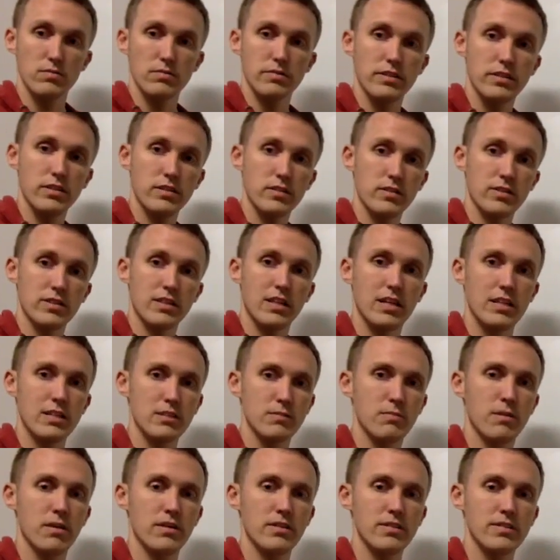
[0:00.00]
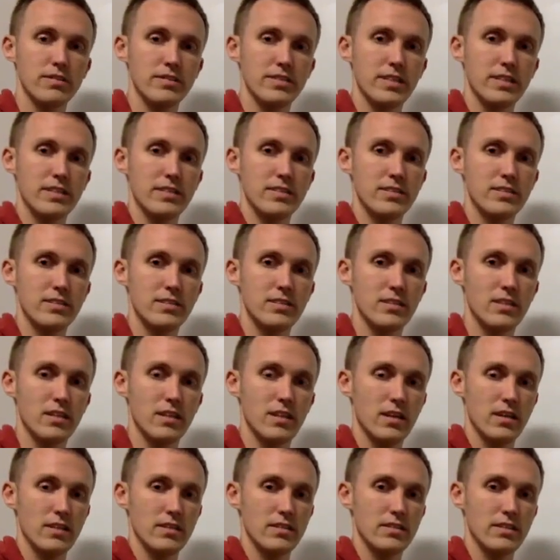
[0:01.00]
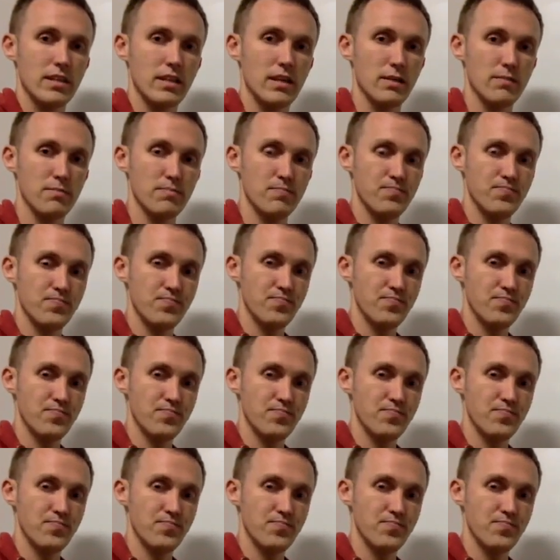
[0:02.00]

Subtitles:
discretized model setup.